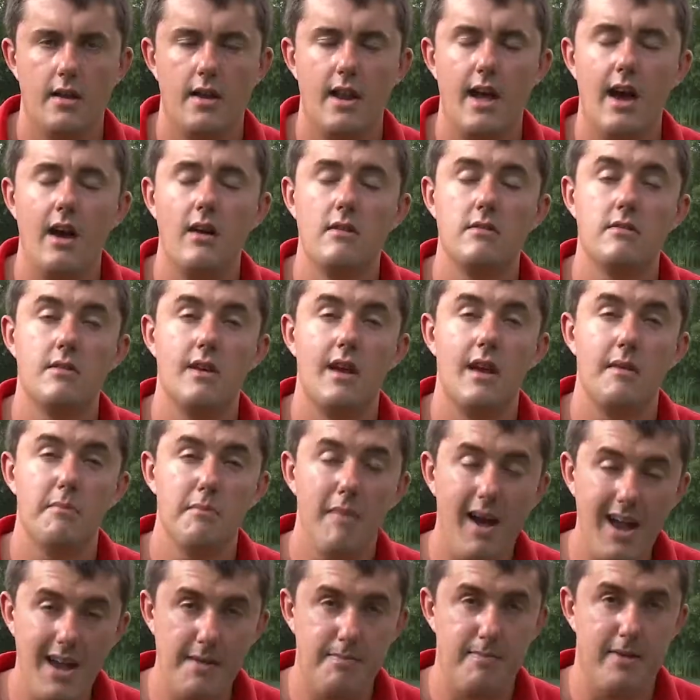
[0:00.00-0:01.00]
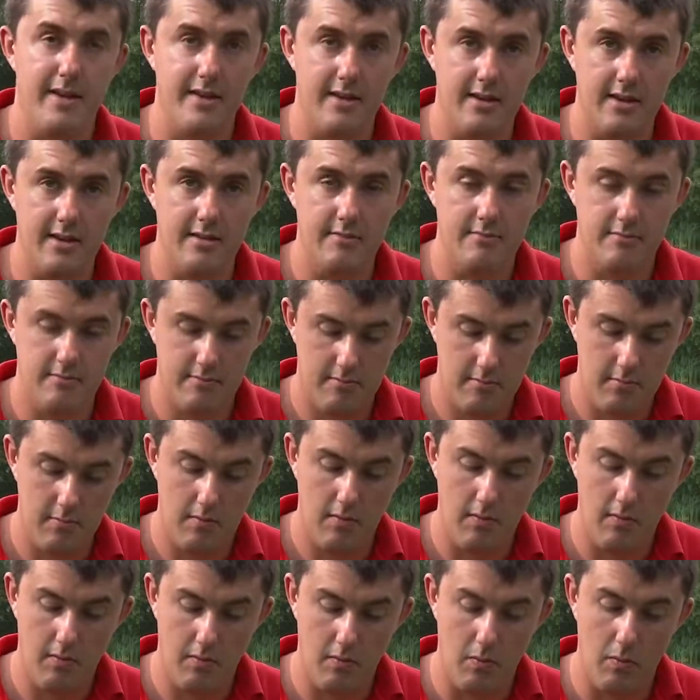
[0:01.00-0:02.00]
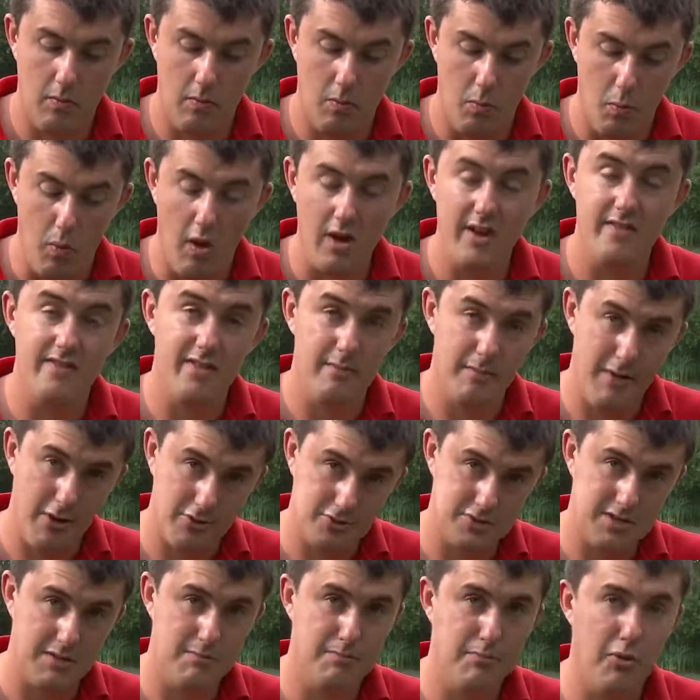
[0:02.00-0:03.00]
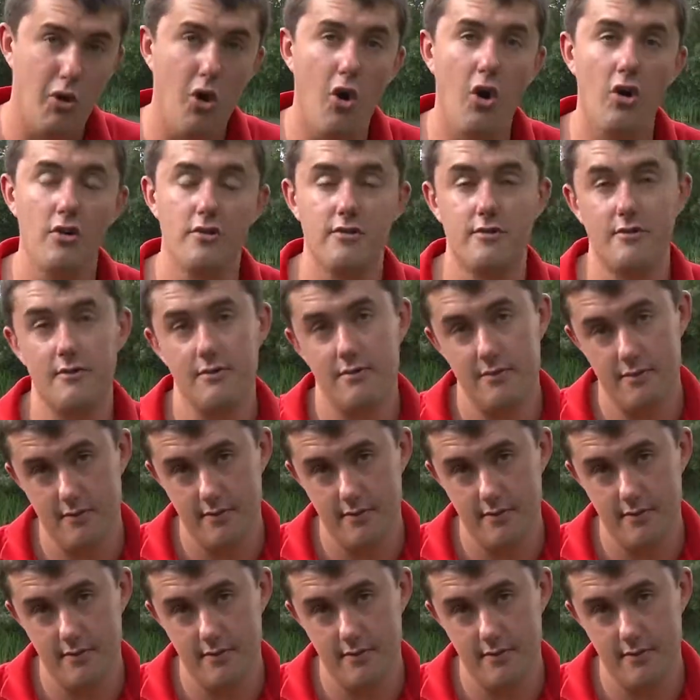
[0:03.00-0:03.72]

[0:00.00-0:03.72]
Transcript: Now, in my opinion, one of the most important